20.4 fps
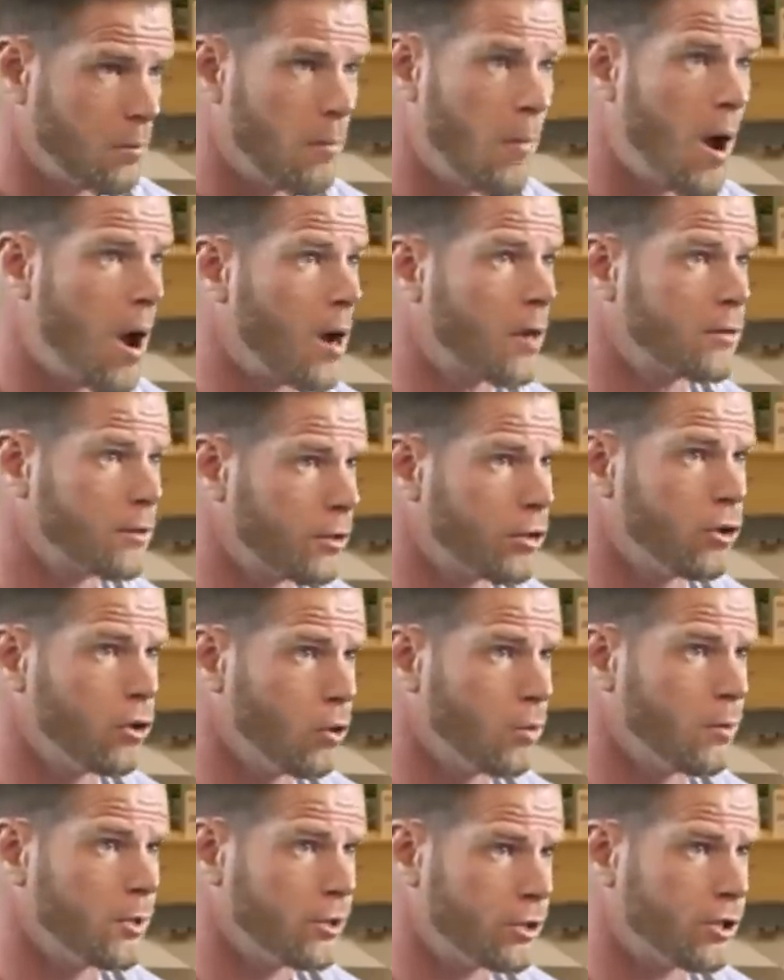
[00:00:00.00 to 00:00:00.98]
Mahk the
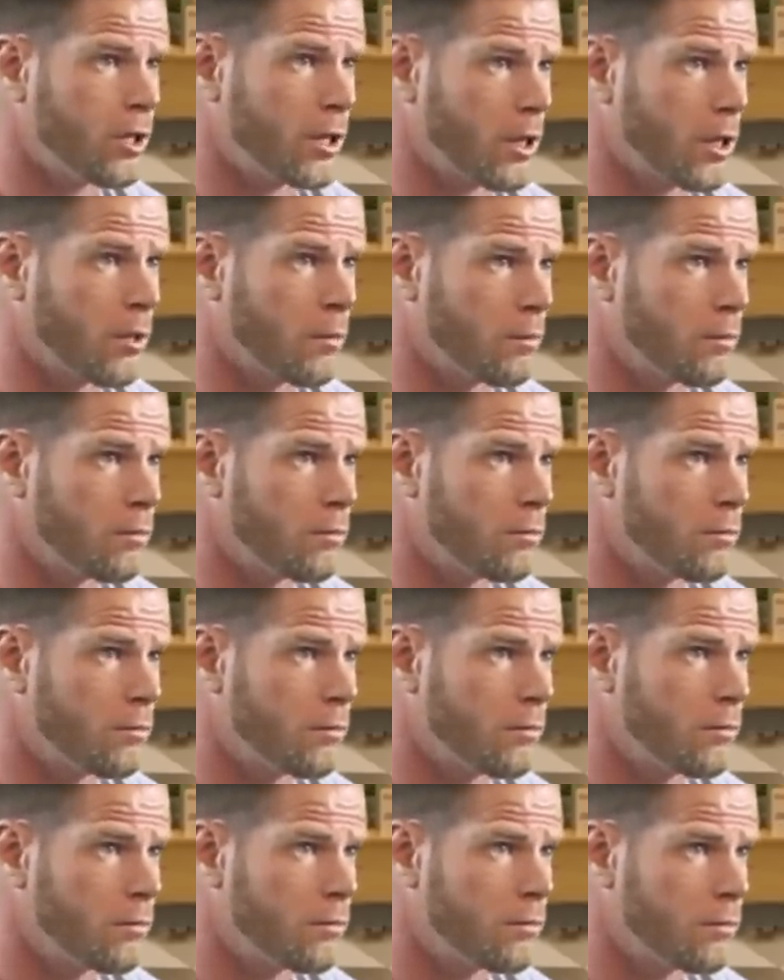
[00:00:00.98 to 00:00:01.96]
human chicken.
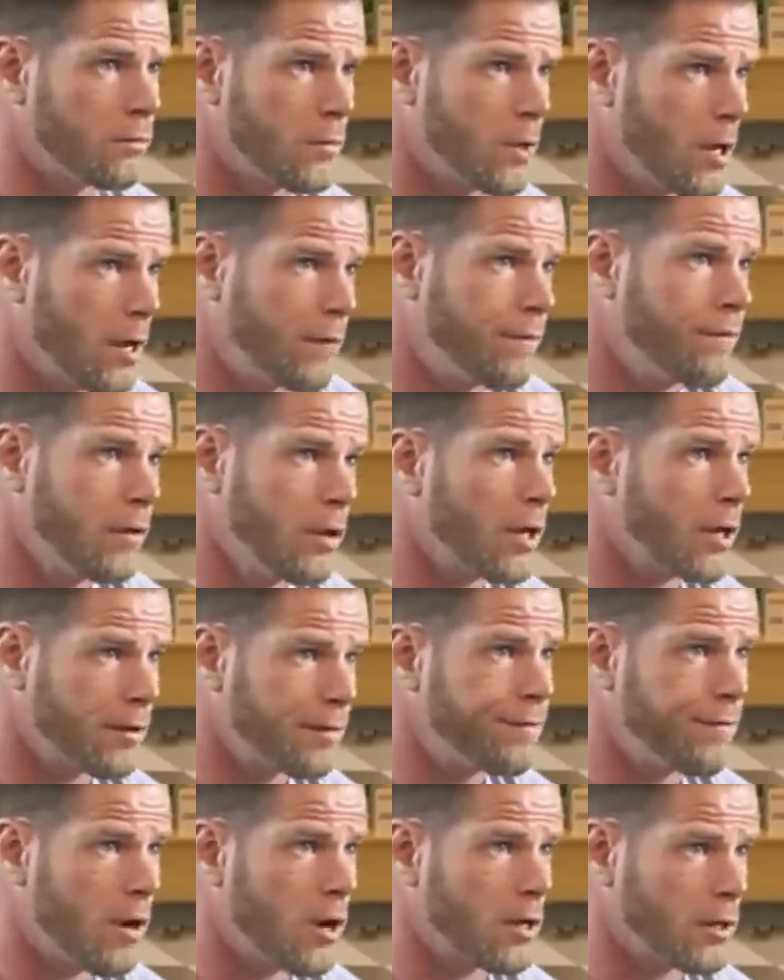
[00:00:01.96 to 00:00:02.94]
I feel like a
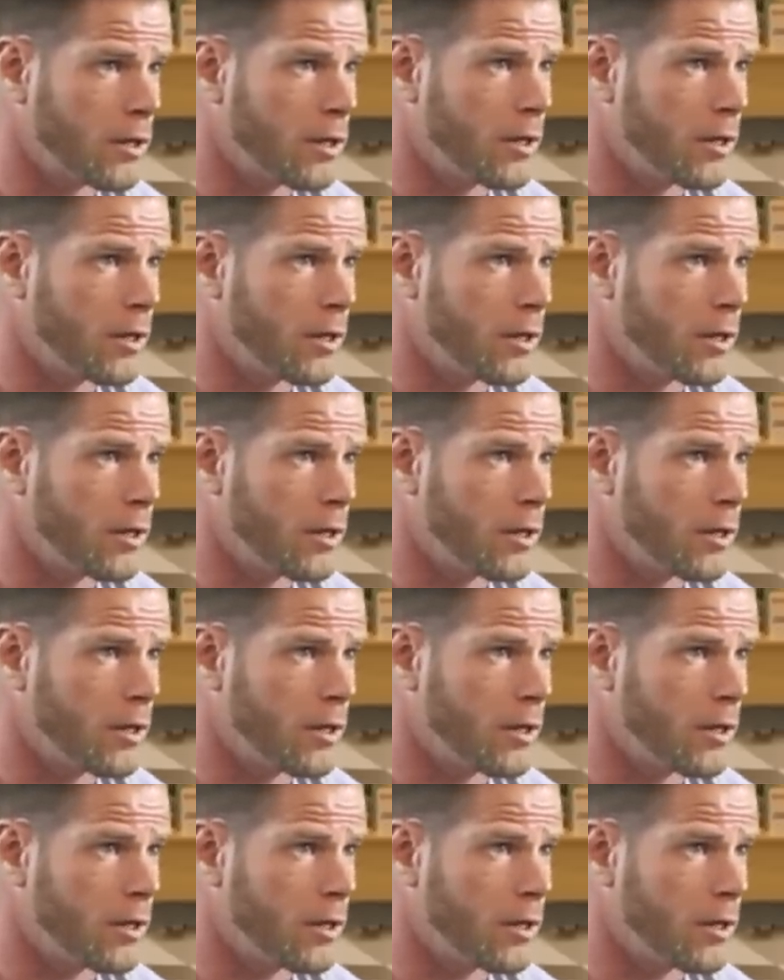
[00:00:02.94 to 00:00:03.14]
fucking